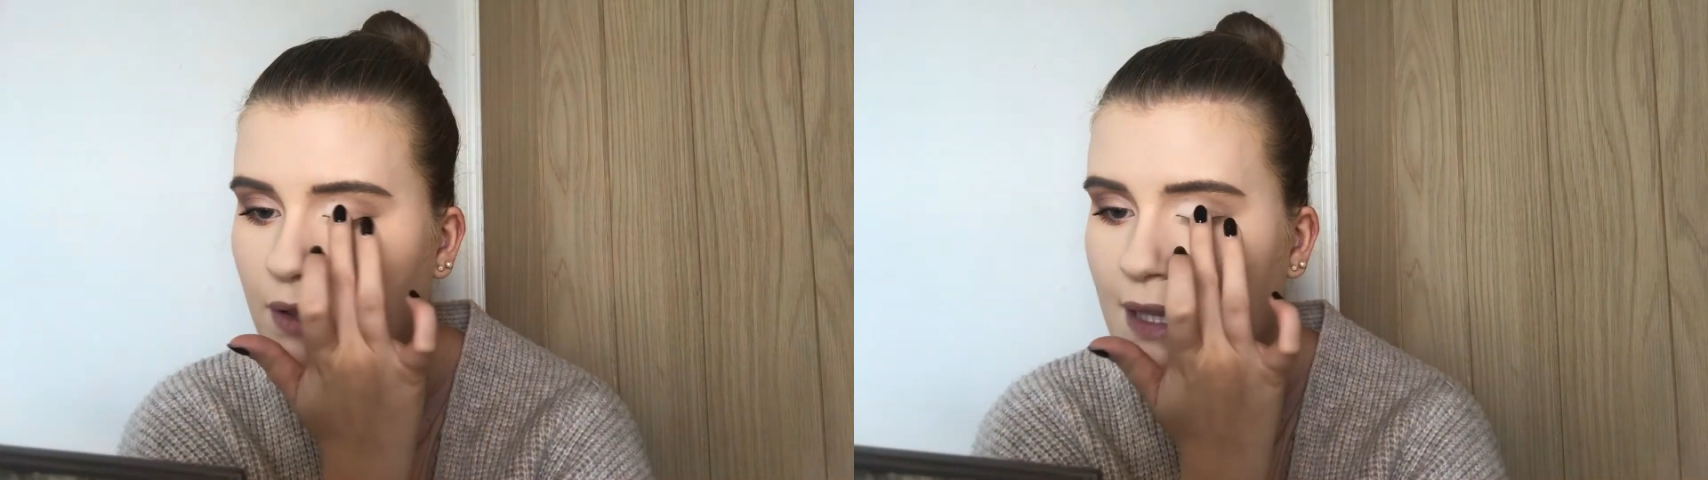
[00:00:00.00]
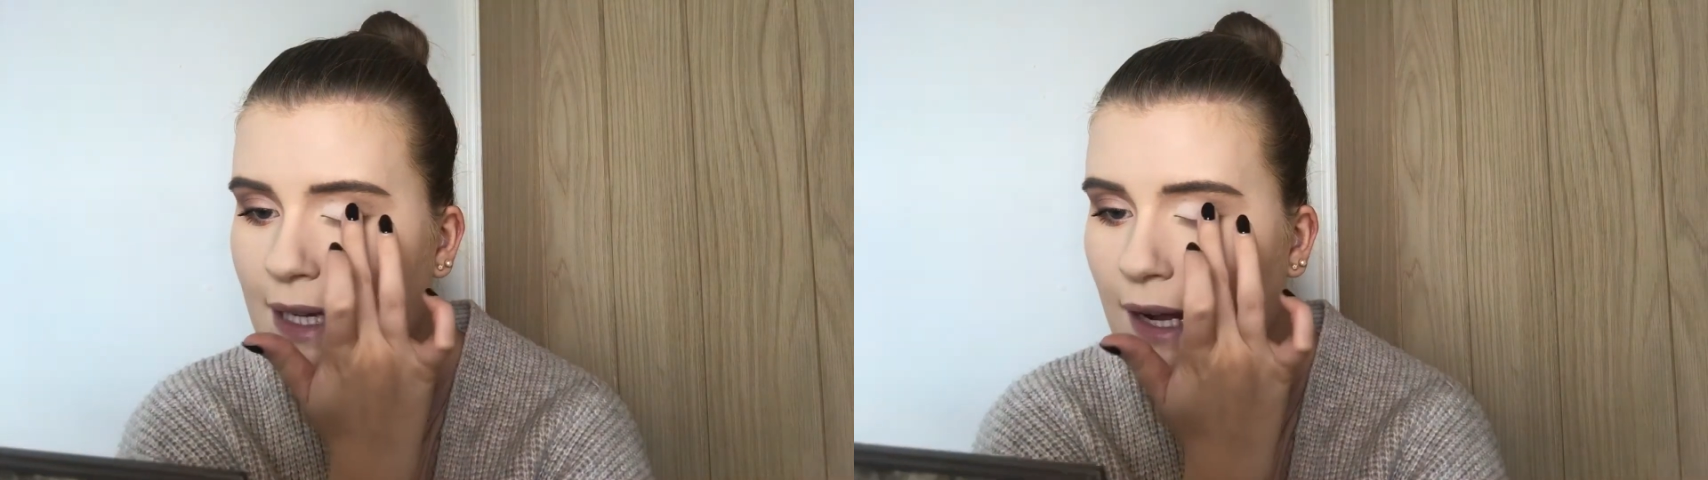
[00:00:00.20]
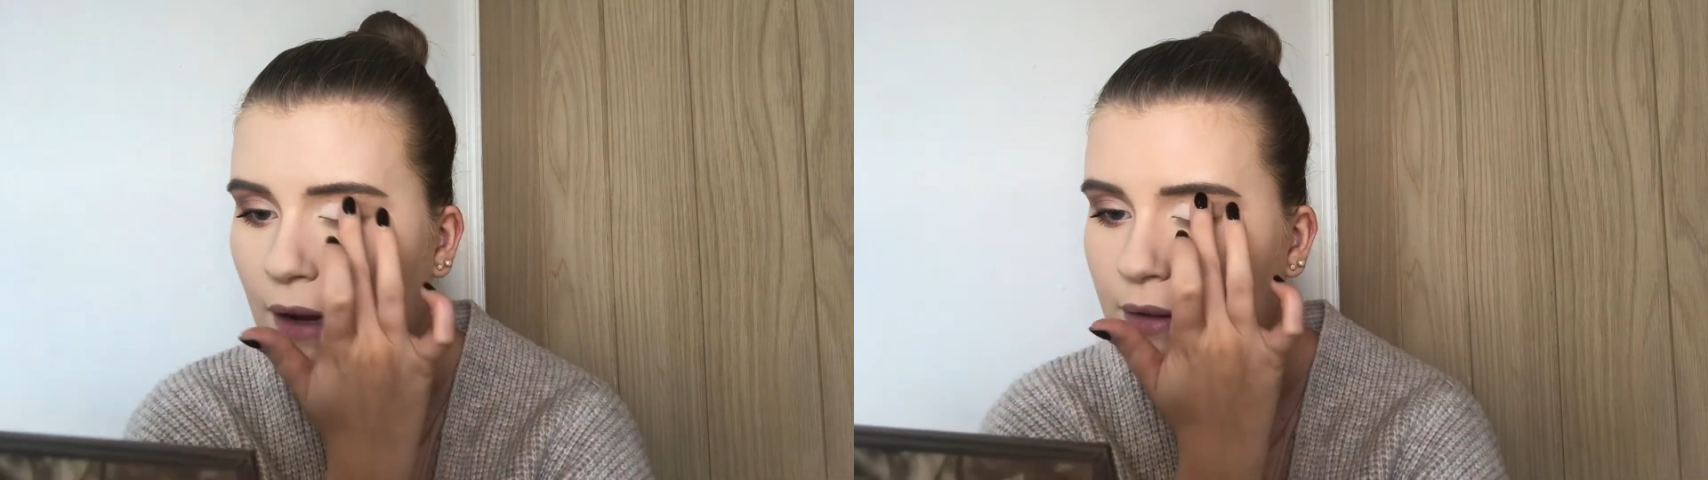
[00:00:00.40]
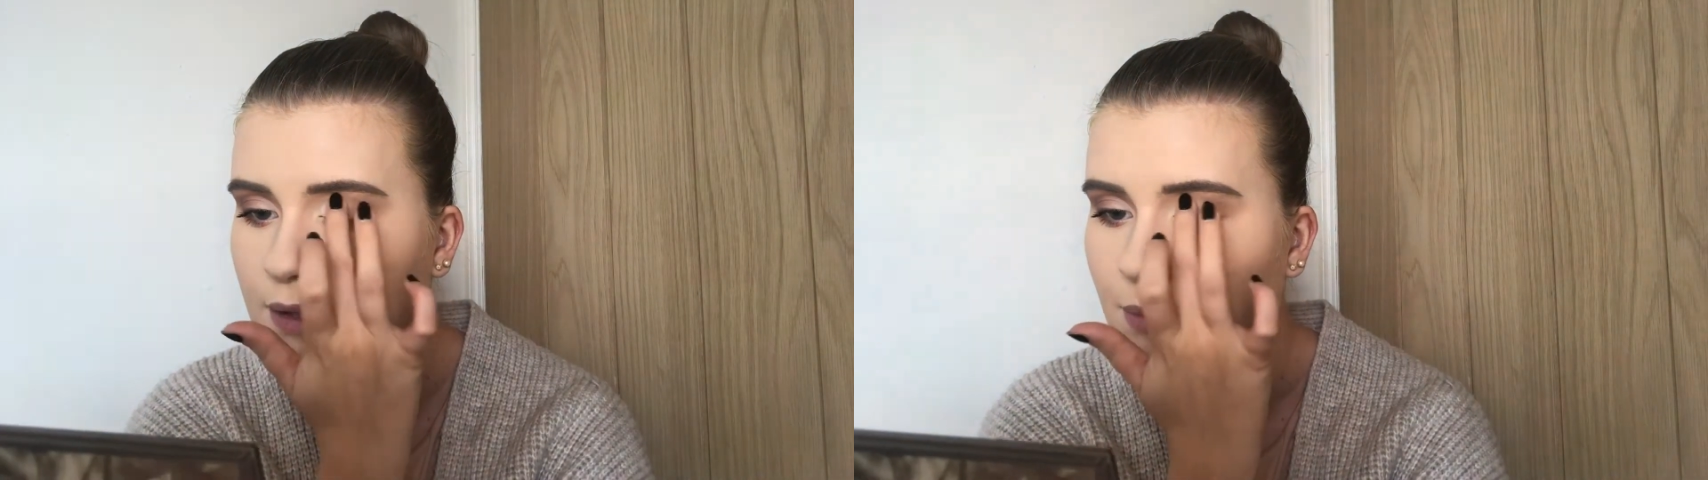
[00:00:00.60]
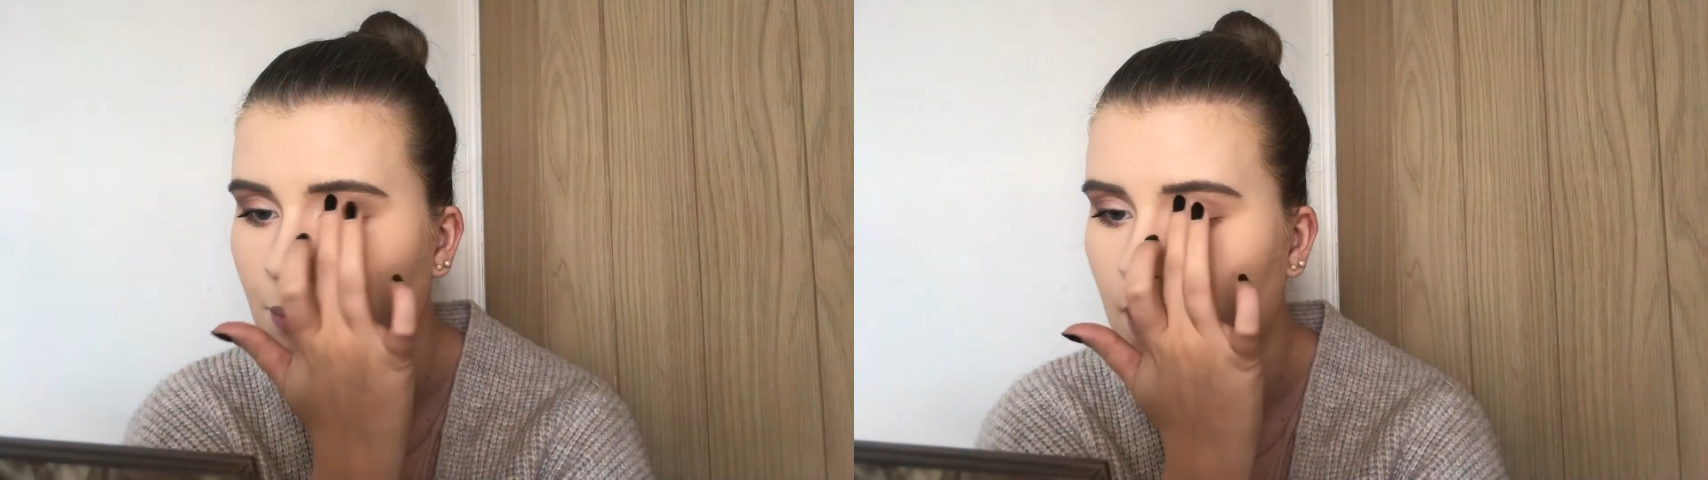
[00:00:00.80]
that out
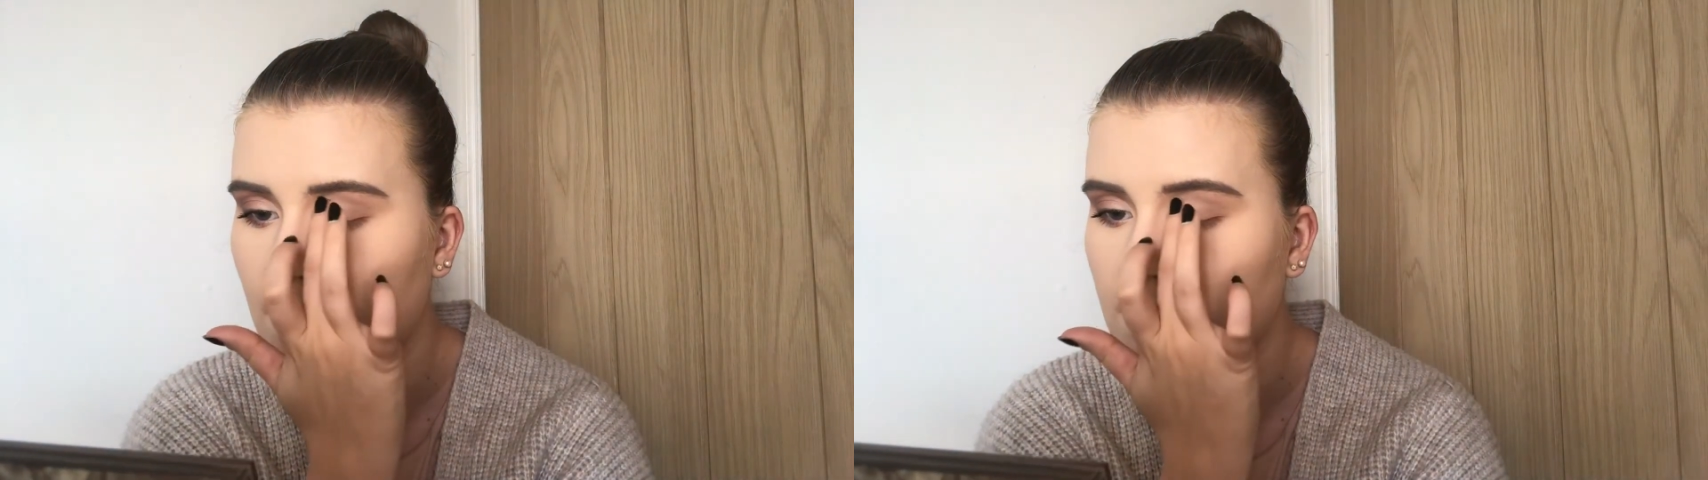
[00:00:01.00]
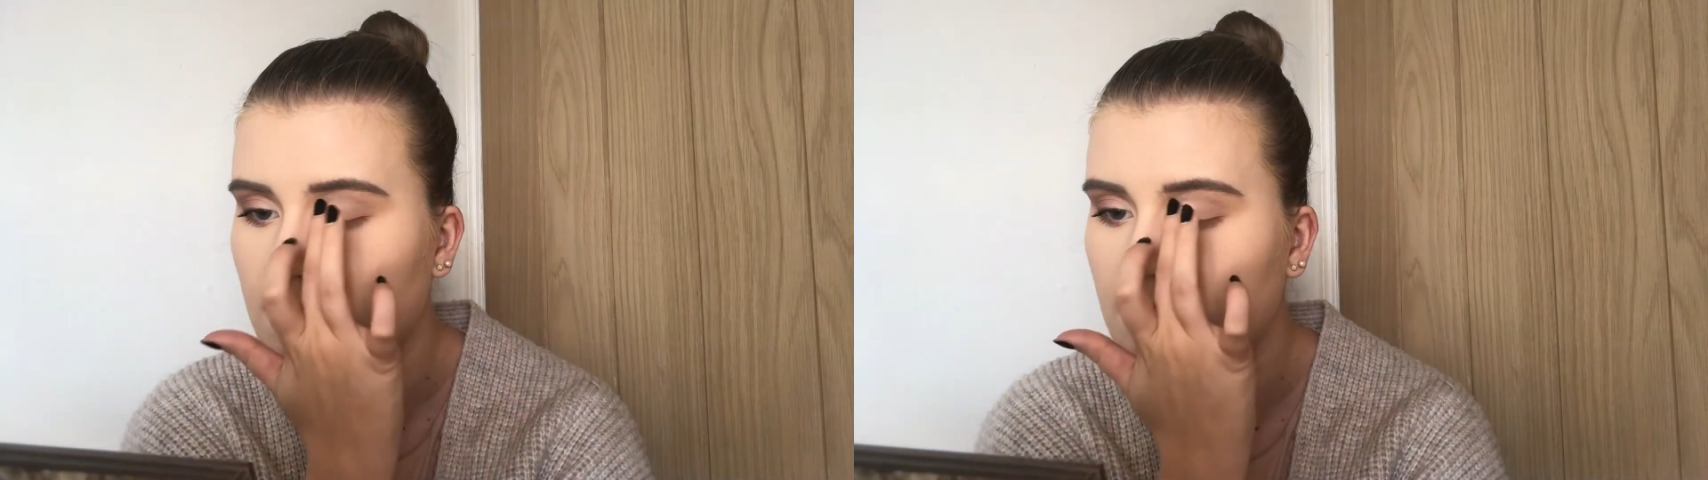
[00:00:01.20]
as well.